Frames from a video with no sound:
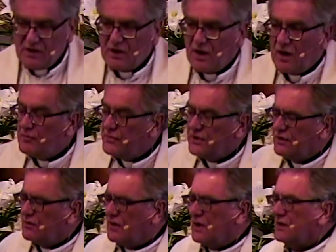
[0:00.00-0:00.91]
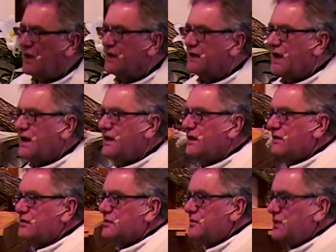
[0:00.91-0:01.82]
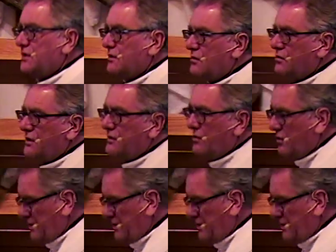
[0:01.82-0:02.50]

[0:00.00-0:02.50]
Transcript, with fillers: A meal unlike any other meal we will